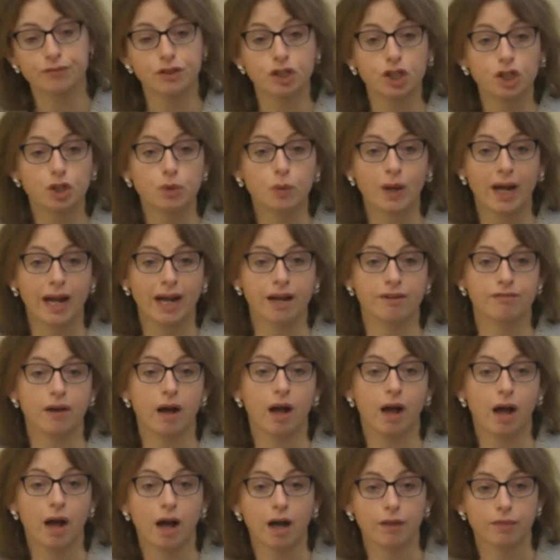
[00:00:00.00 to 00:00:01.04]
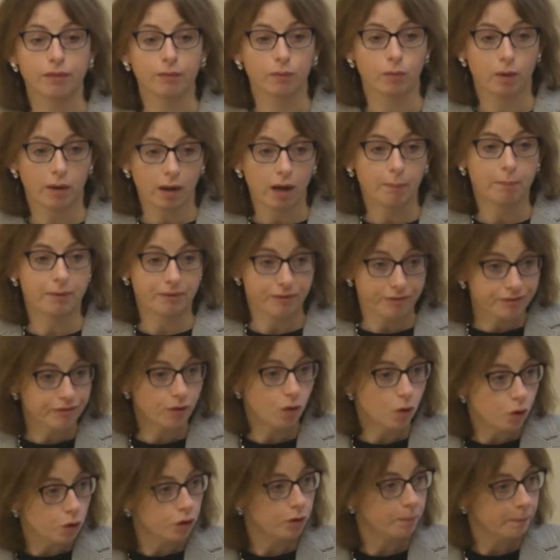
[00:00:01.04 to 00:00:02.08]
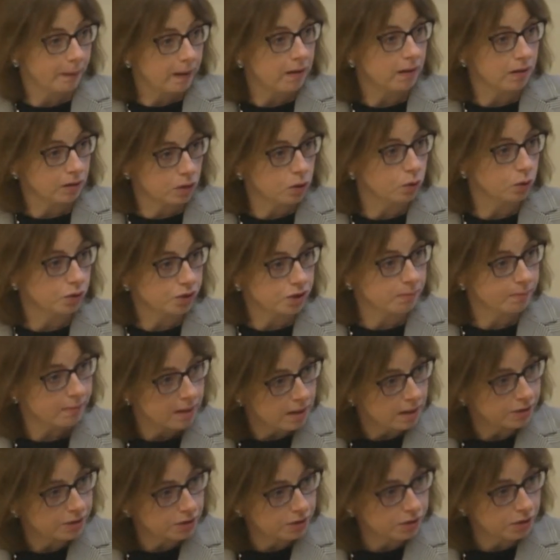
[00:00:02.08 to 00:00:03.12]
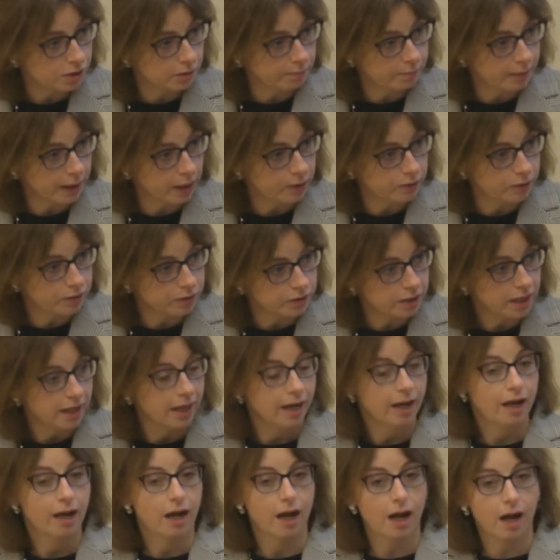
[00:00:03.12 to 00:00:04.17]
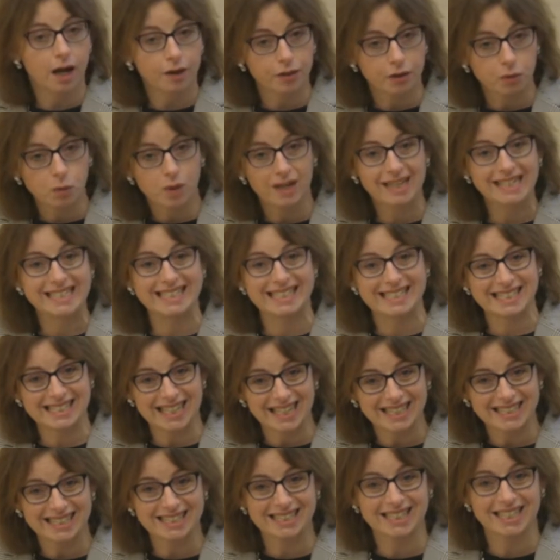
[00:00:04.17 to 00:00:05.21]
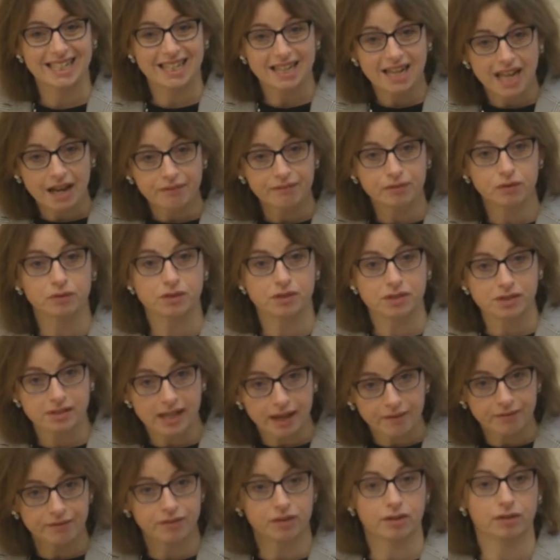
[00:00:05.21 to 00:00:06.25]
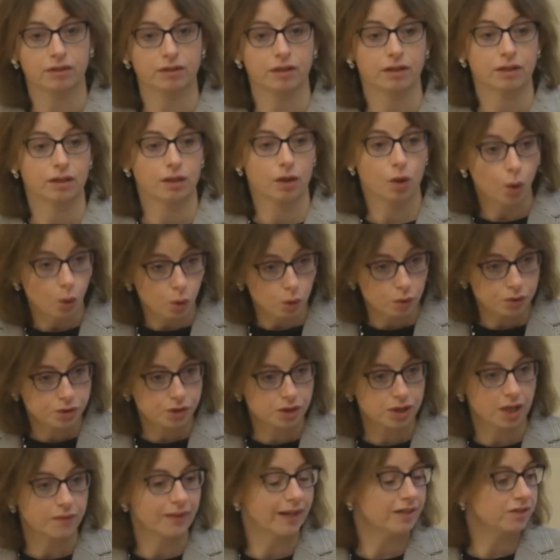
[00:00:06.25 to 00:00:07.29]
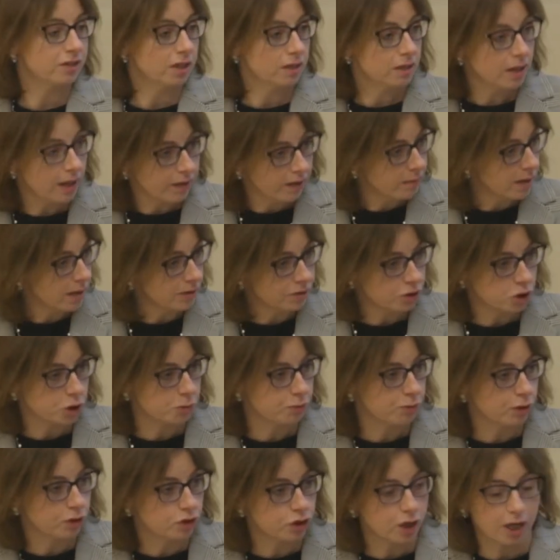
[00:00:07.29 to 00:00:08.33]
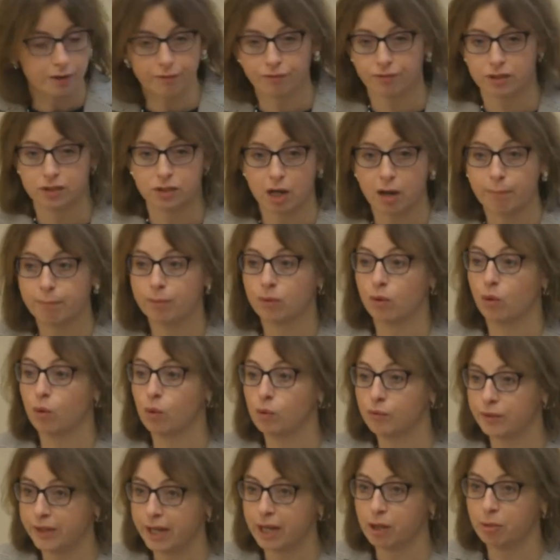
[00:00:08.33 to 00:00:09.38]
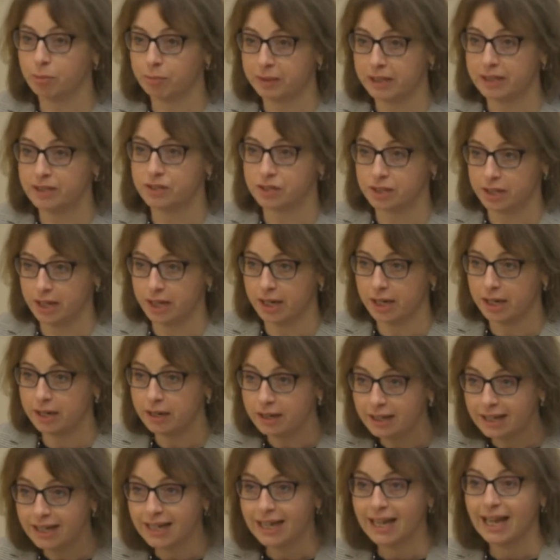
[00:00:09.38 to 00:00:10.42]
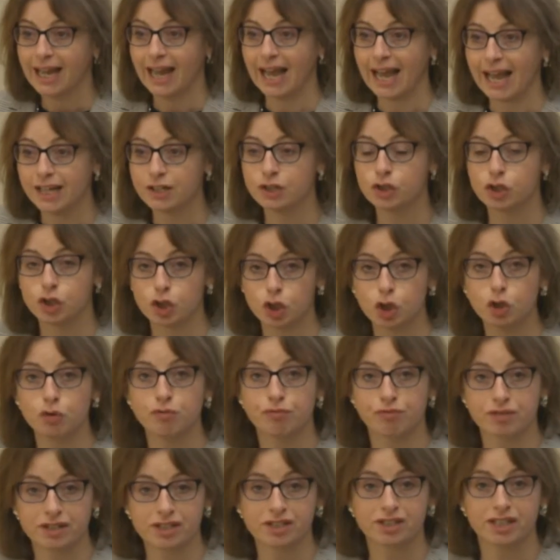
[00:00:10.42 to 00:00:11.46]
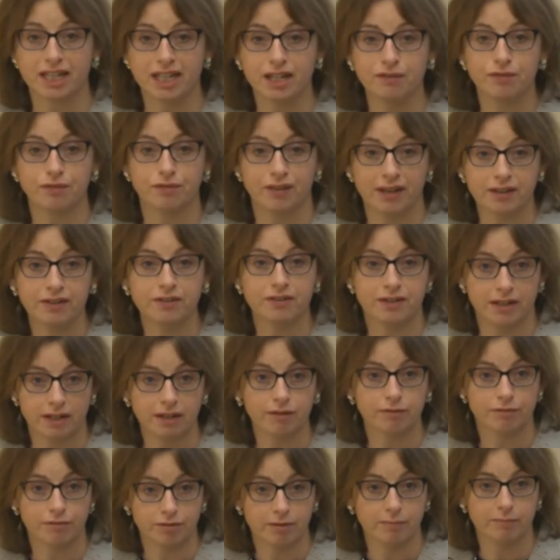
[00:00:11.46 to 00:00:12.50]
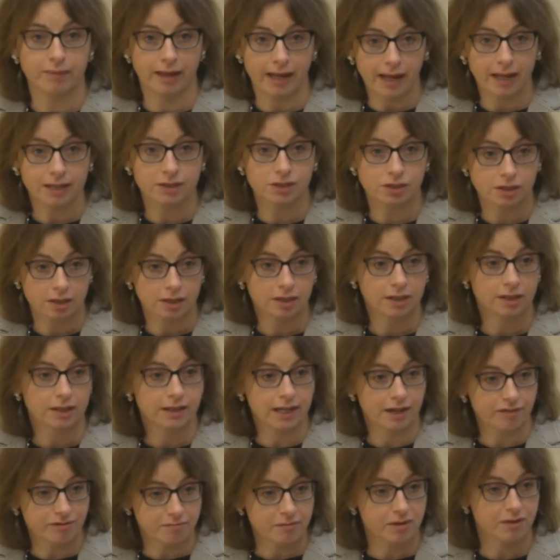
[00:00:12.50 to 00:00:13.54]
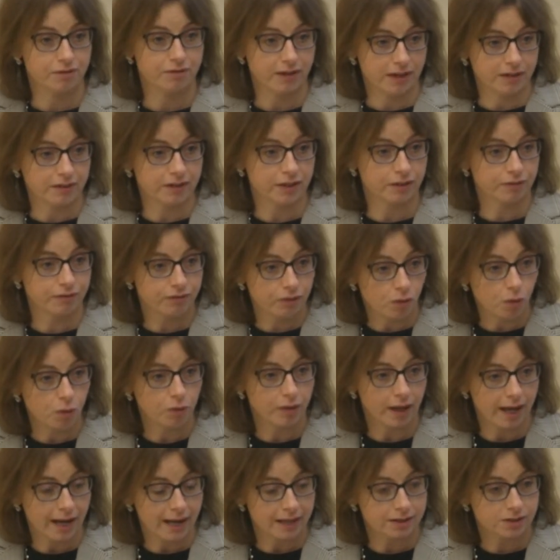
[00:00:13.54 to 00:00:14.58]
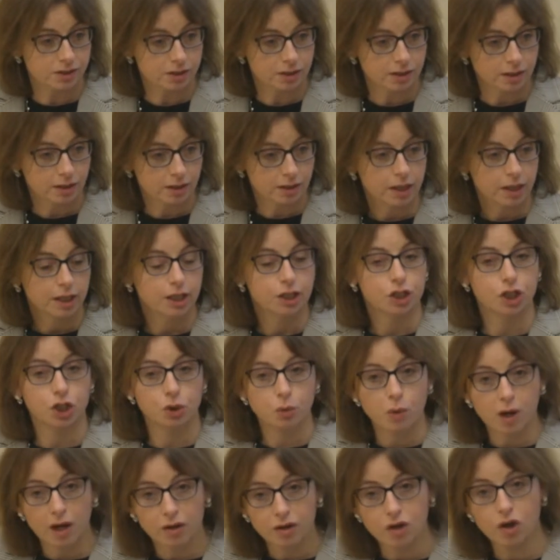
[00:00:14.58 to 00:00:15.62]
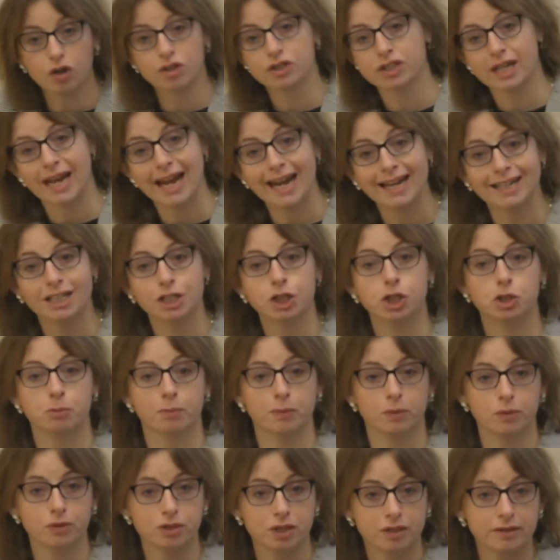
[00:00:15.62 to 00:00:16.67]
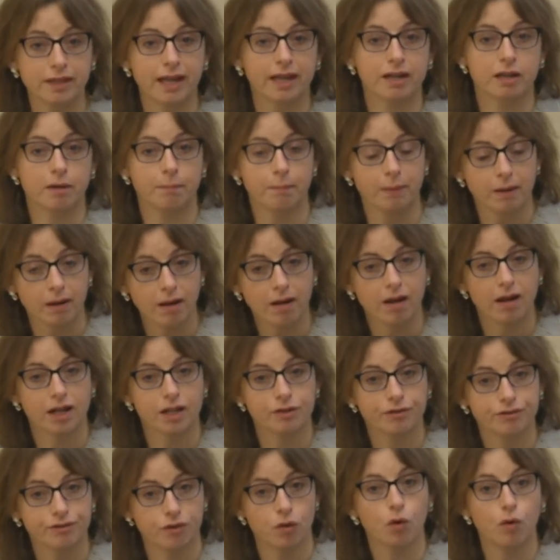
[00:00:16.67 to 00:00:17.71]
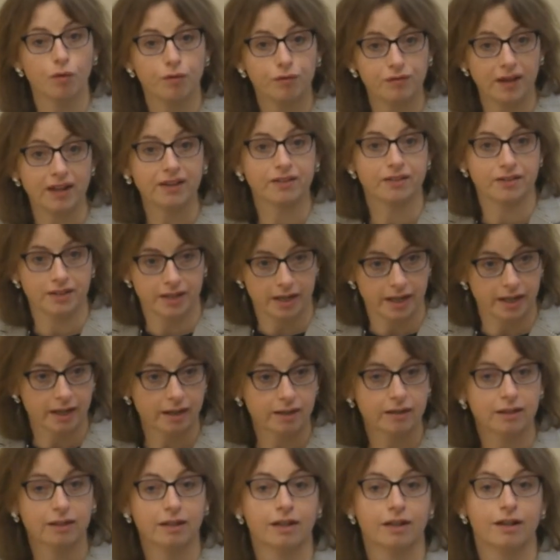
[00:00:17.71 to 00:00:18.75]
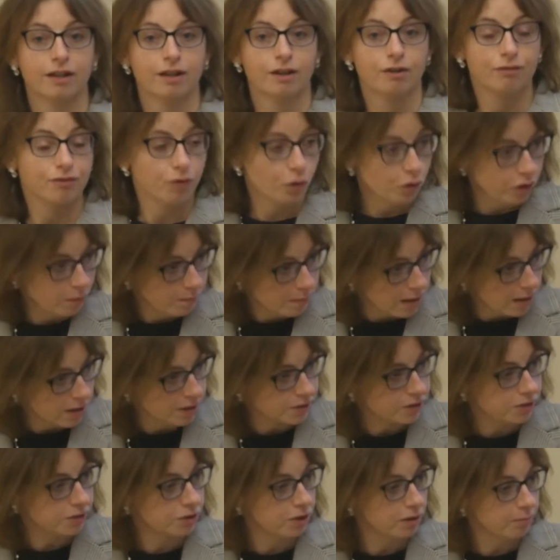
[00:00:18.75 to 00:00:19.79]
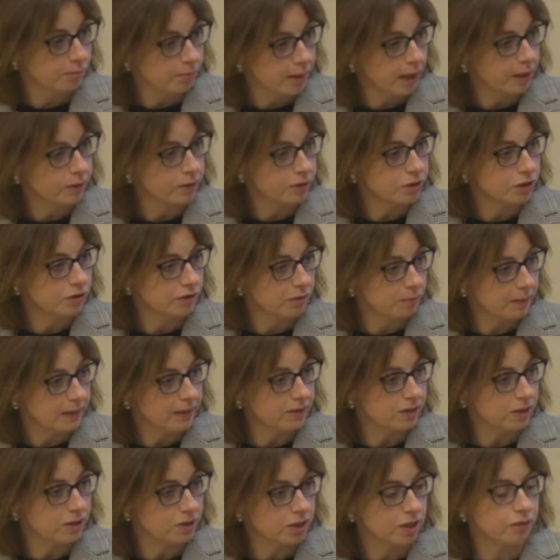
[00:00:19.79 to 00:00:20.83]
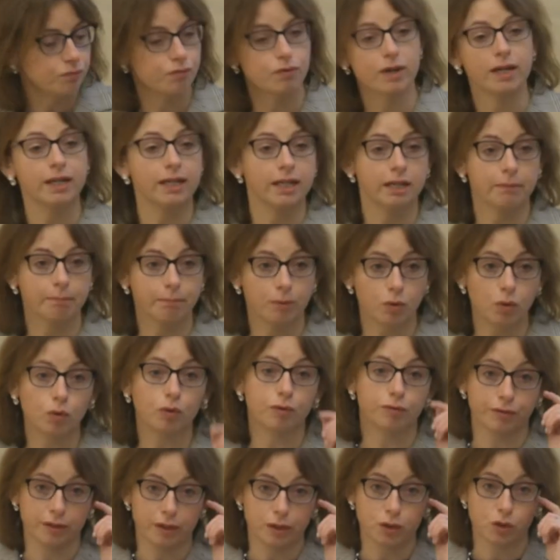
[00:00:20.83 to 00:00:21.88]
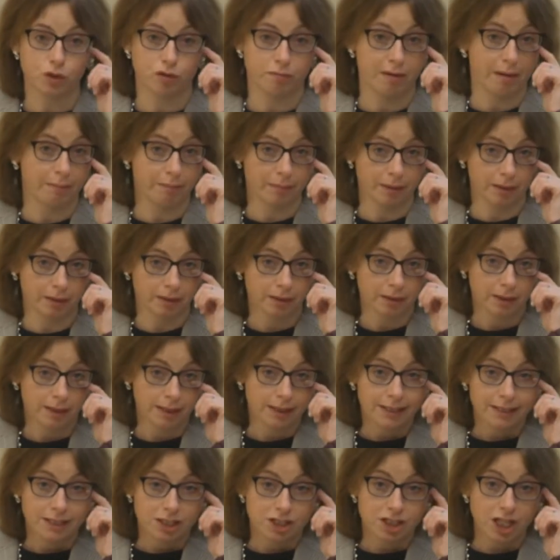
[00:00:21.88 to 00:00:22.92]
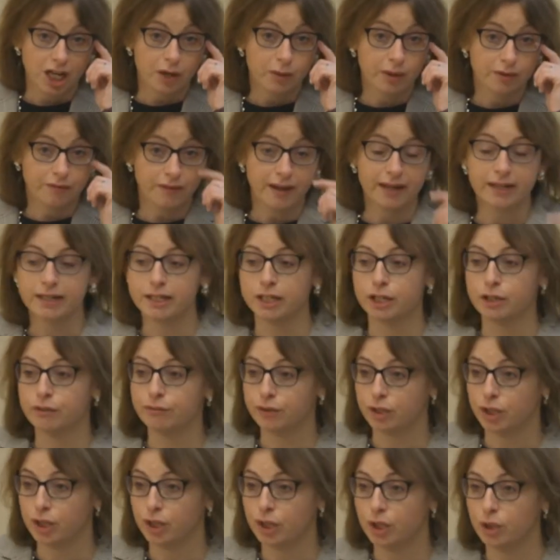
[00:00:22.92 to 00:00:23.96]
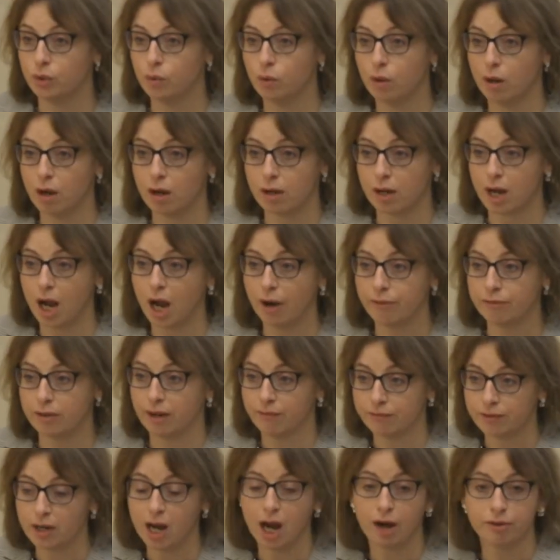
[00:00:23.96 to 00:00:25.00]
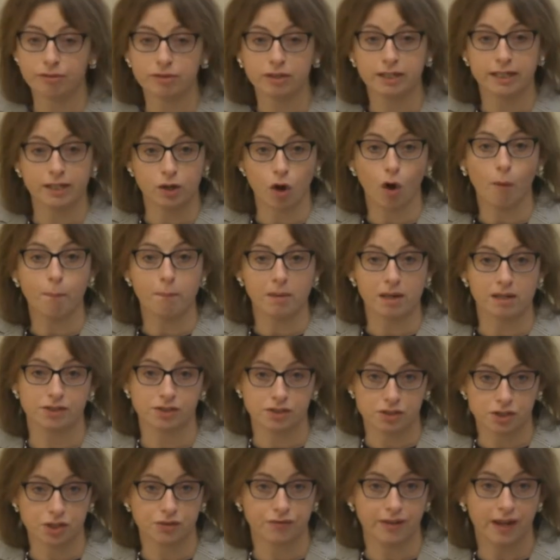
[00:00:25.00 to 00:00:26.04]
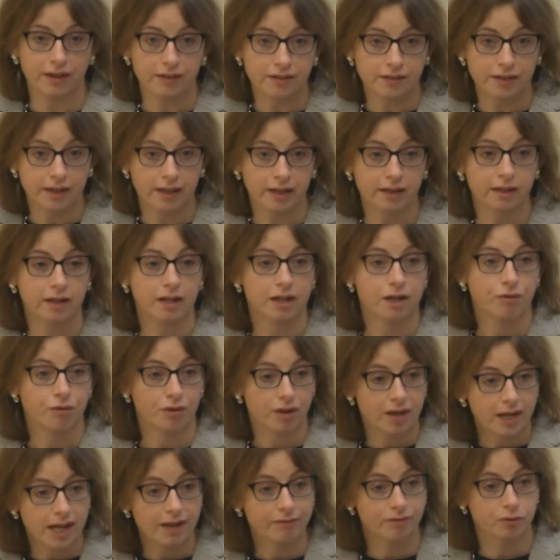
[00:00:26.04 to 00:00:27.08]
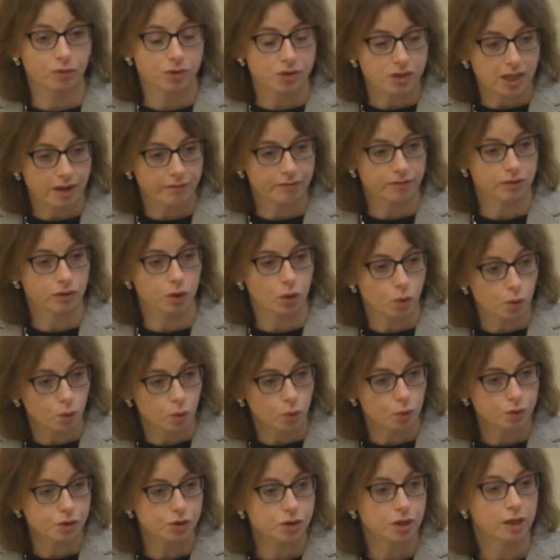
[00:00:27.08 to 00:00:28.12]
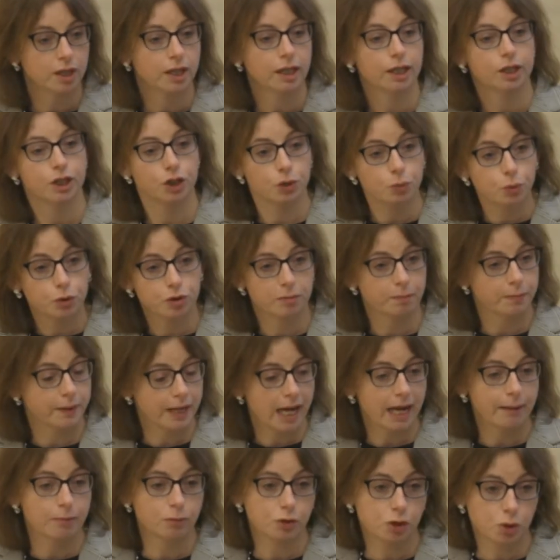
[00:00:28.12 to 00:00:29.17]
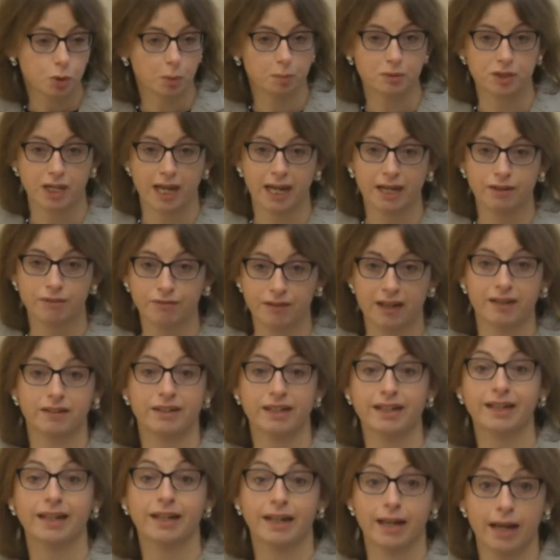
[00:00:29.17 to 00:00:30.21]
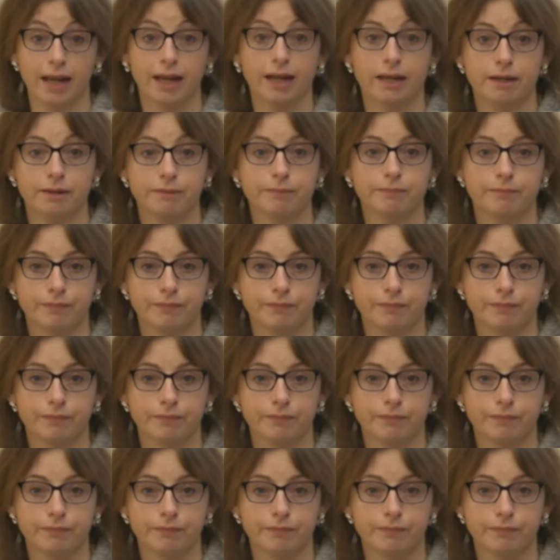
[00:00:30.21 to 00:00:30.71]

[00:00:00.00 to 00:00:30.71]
you have before the bar course, the master's component, otherwise studied a level 7 course, so that's another master's project, for example, or the LPC, and you've received funding from that, government funding for that, you are not eligible to then apply for funding for the master's component of the BTC. Really important for you to remember. So if any of you have currently got master's funding for a level 7 course, you wouldn't be able to obtain funding again.